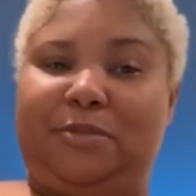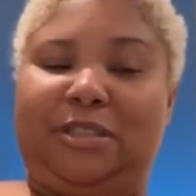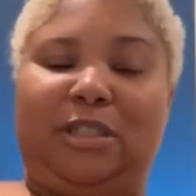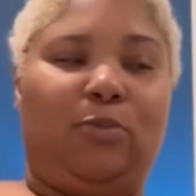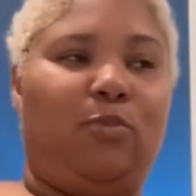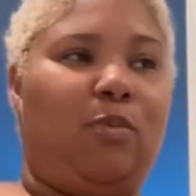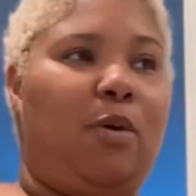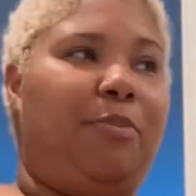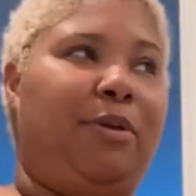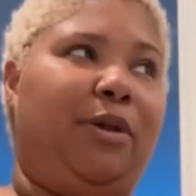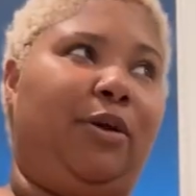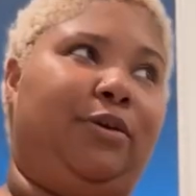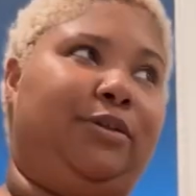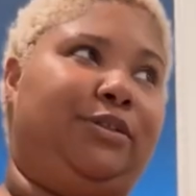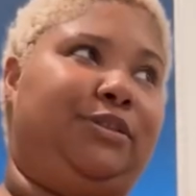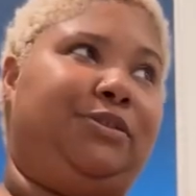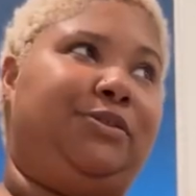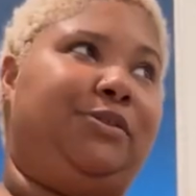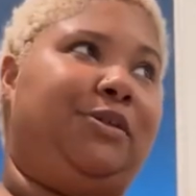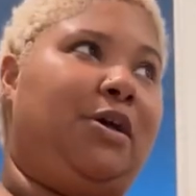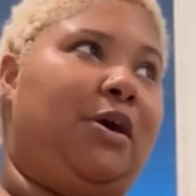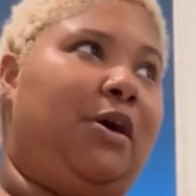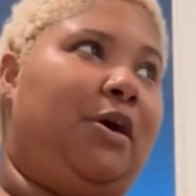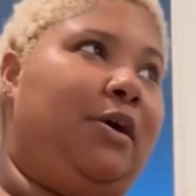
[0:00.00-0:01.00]
What we gonna do,
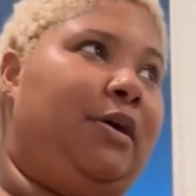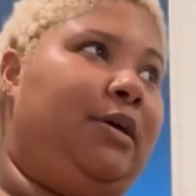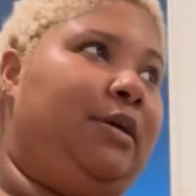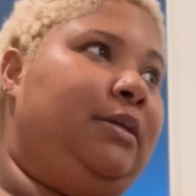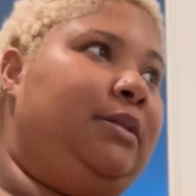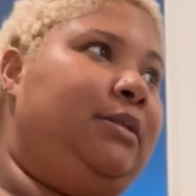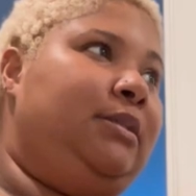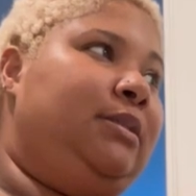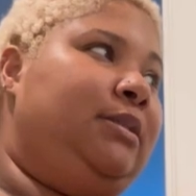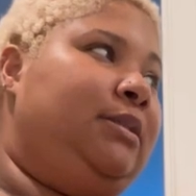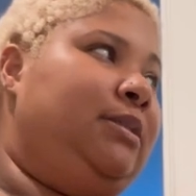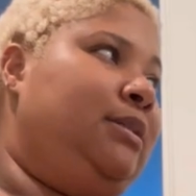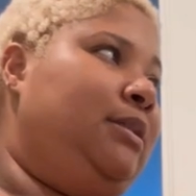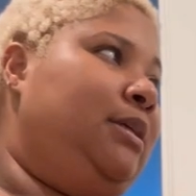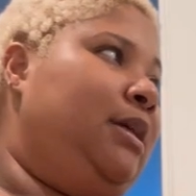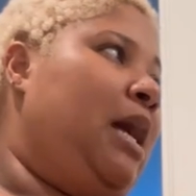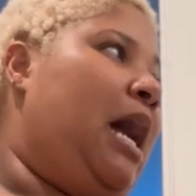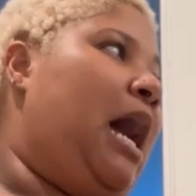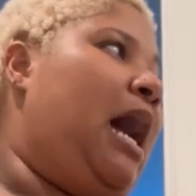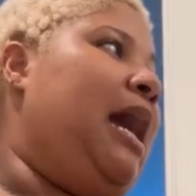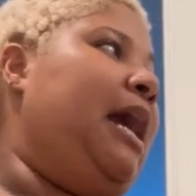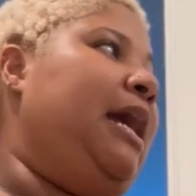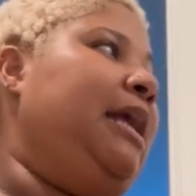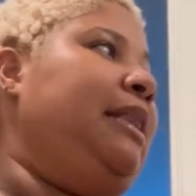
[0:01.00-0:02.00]
y'all?
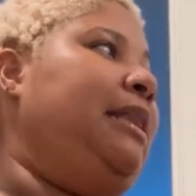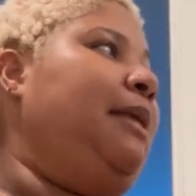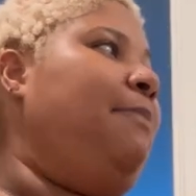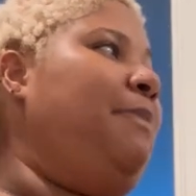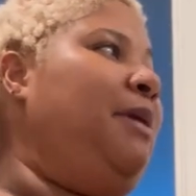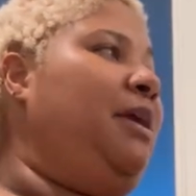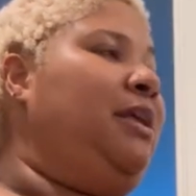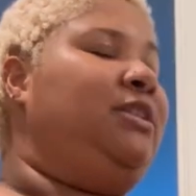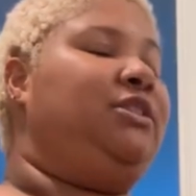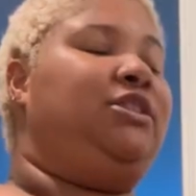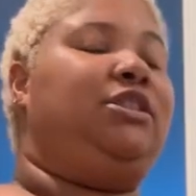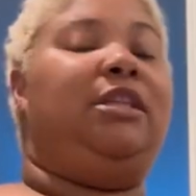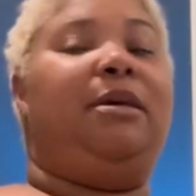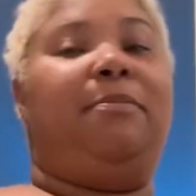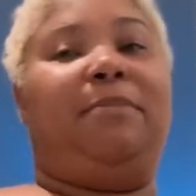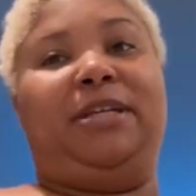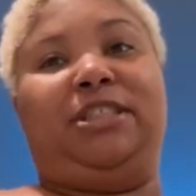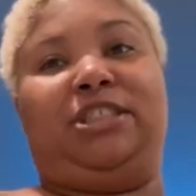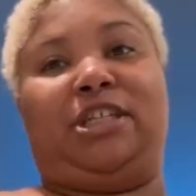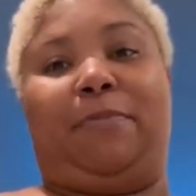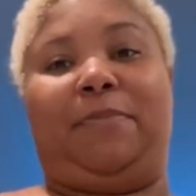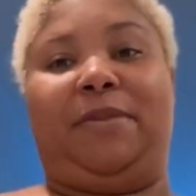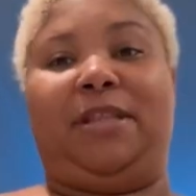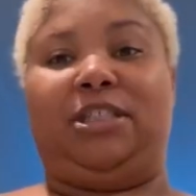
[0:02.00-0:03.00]
All right, let me
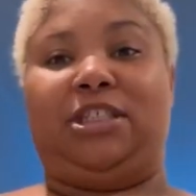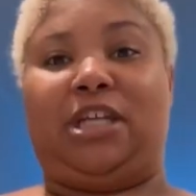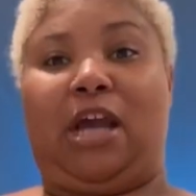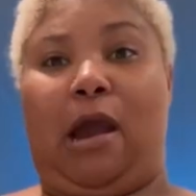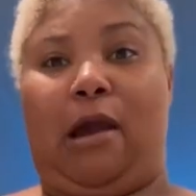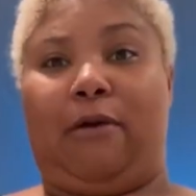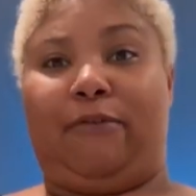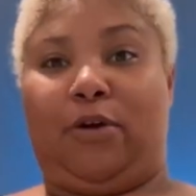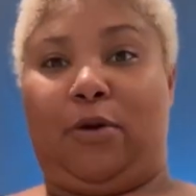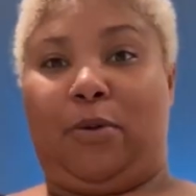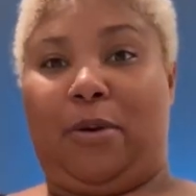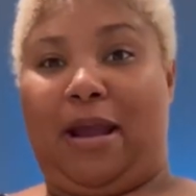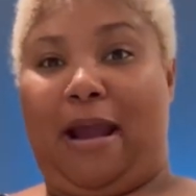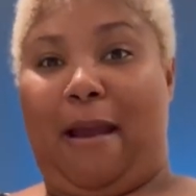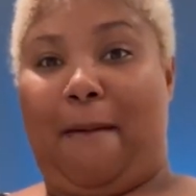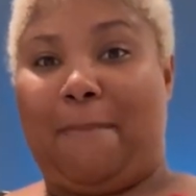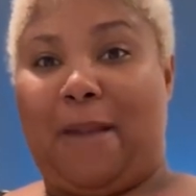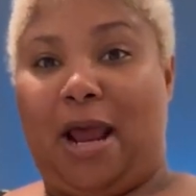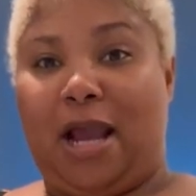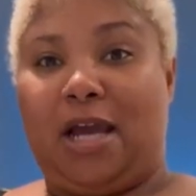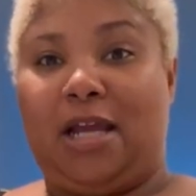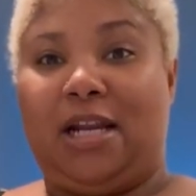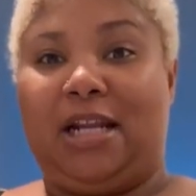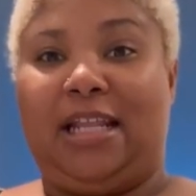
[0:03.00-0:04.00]
jump in the shower real quick. I'm
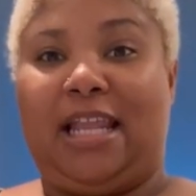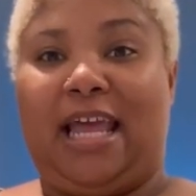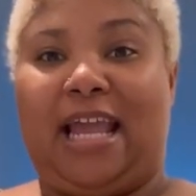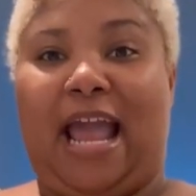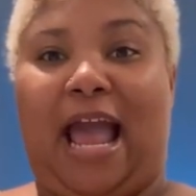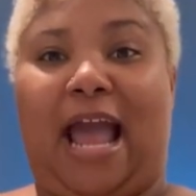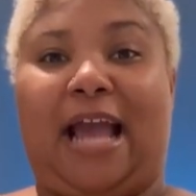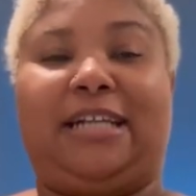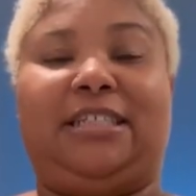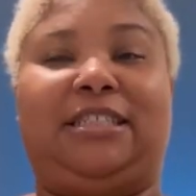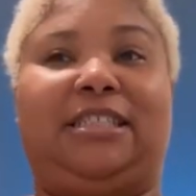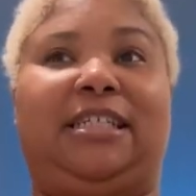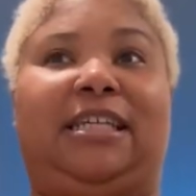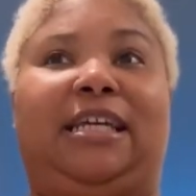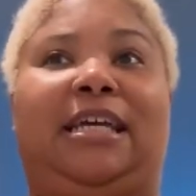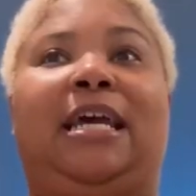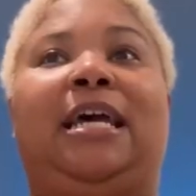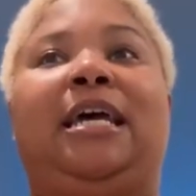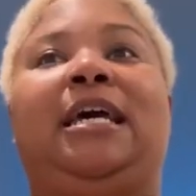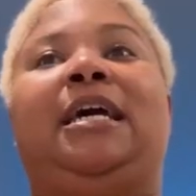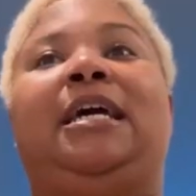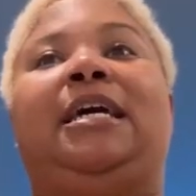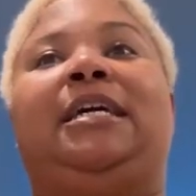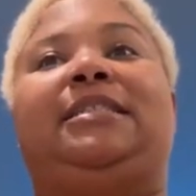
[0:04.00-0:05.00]
not gonna, like, actually
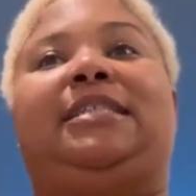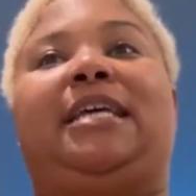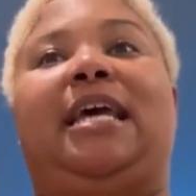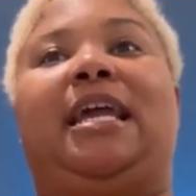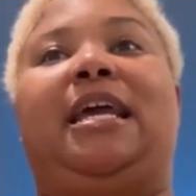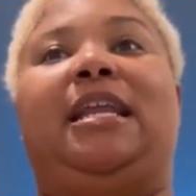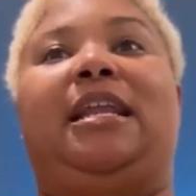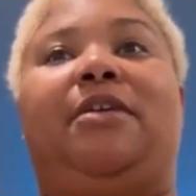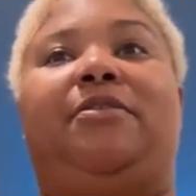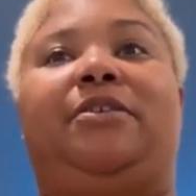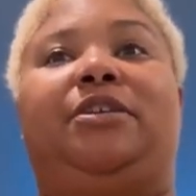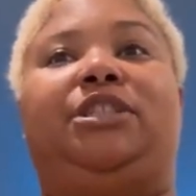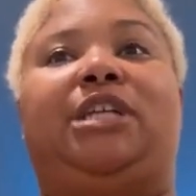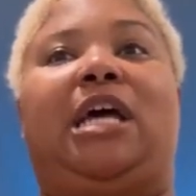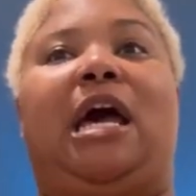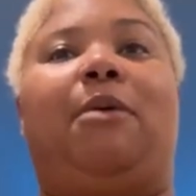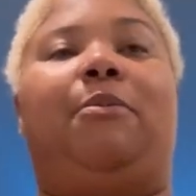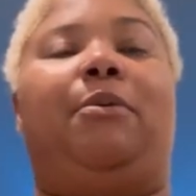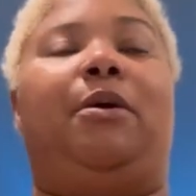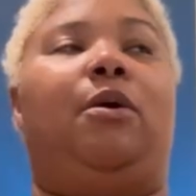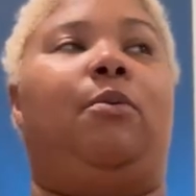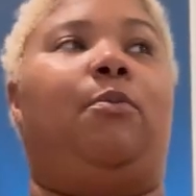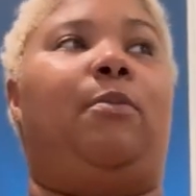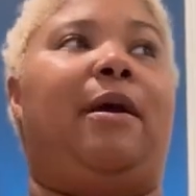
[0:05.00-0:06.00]
take another
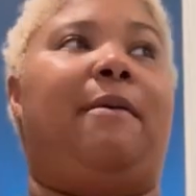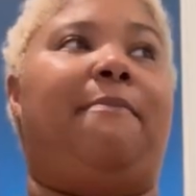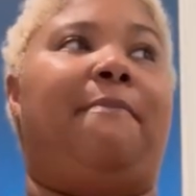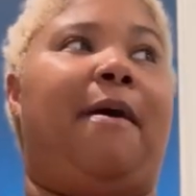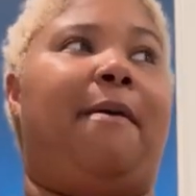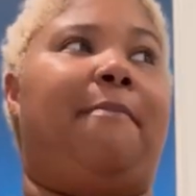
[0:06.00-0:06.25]
shower and wet my